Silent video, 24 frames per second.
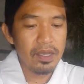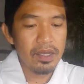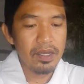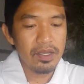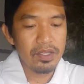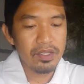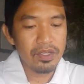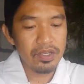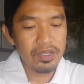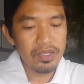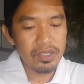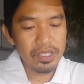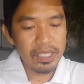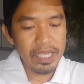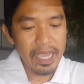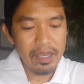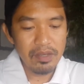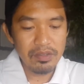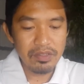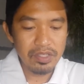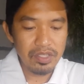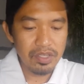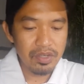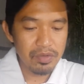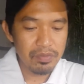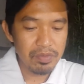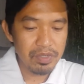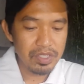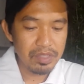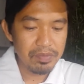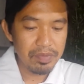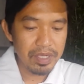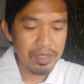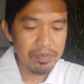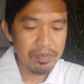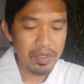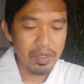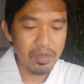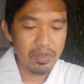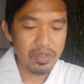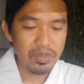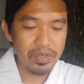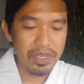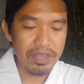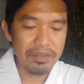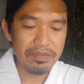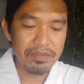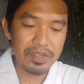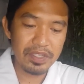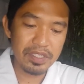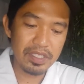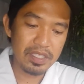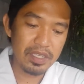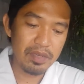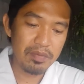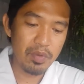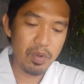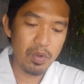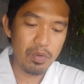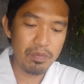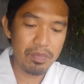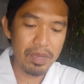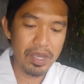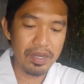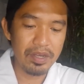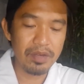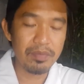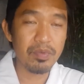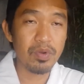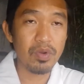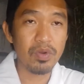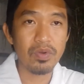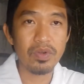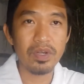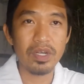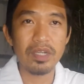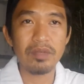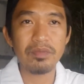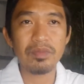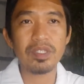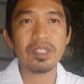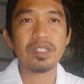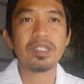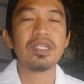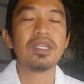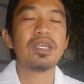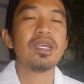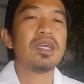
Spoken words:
Your county or municipality may also have first-time home buyer programs.